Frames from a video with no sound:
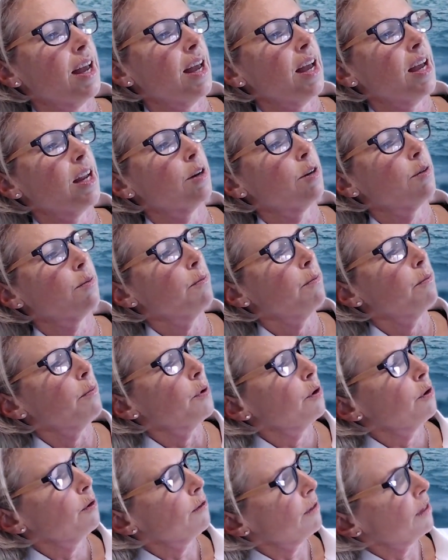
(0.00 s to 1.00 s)
and
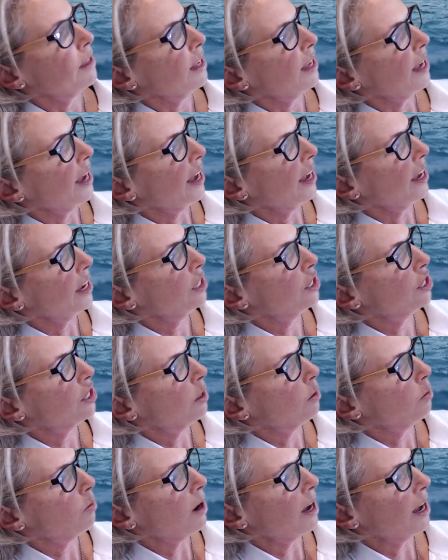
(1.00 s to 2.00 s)
move the cage
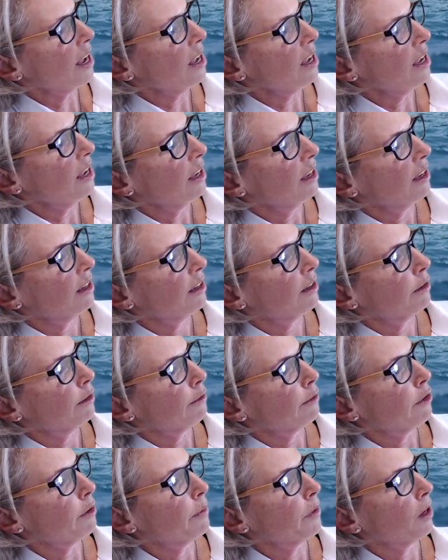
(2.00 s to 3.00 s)
away
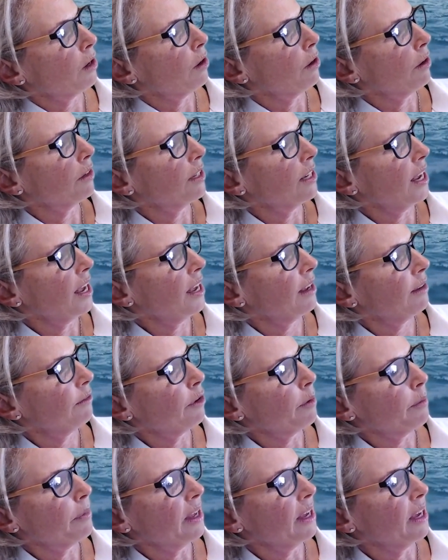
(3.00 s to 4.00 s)
from
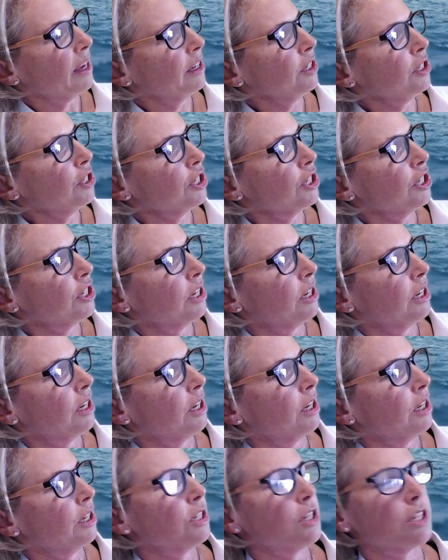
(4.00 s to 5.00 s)
the hinge
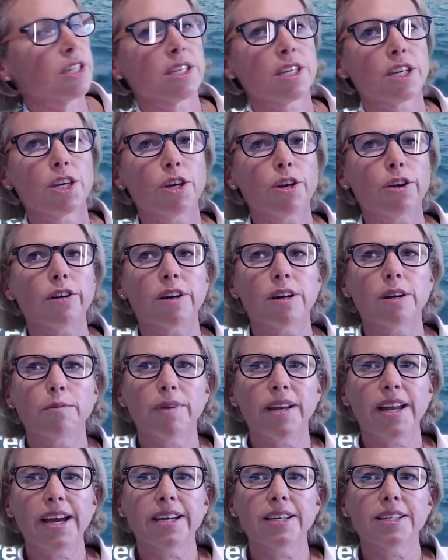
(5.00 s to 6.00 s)
to secure it in
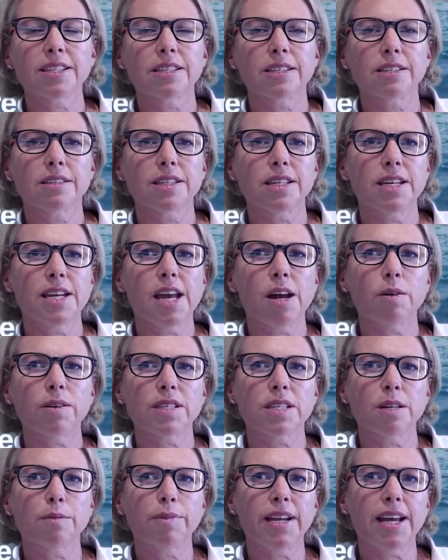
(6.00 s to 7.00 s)
place. So now
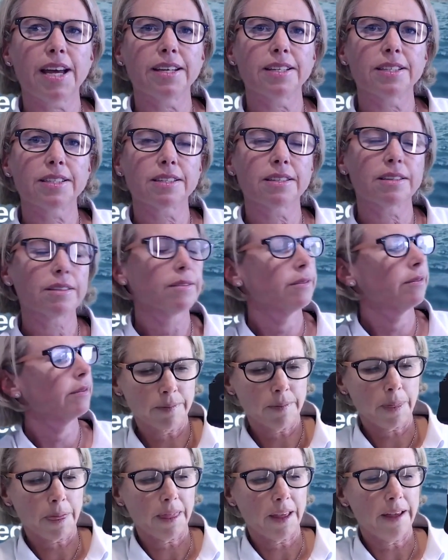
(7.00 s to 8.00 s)
it's in place.
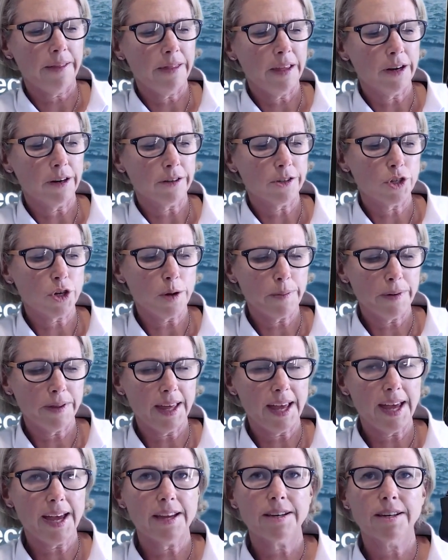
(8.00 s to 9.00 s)
And then on top of
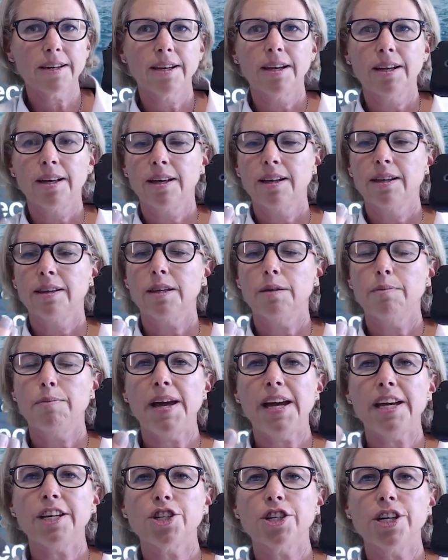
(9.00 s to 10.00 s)
that, the
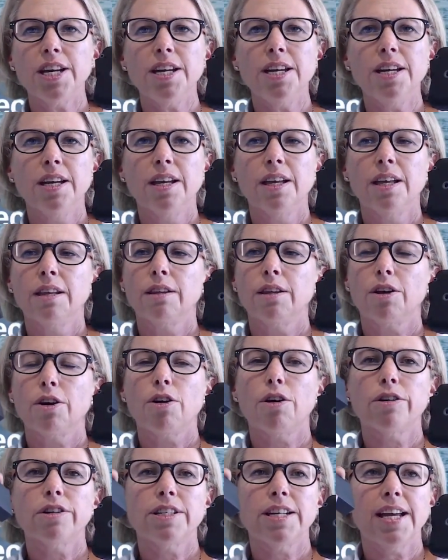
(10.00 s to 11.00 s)
battery, the
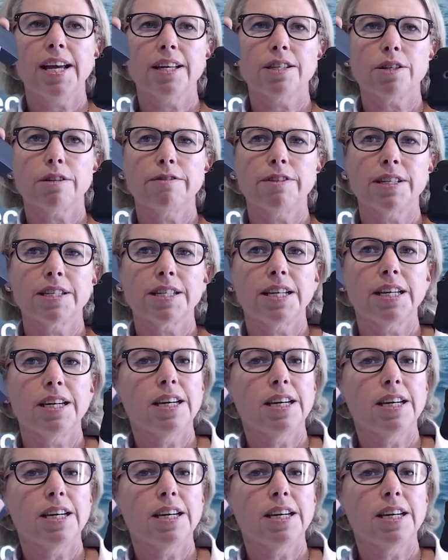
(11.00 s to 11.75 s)
contacts obviously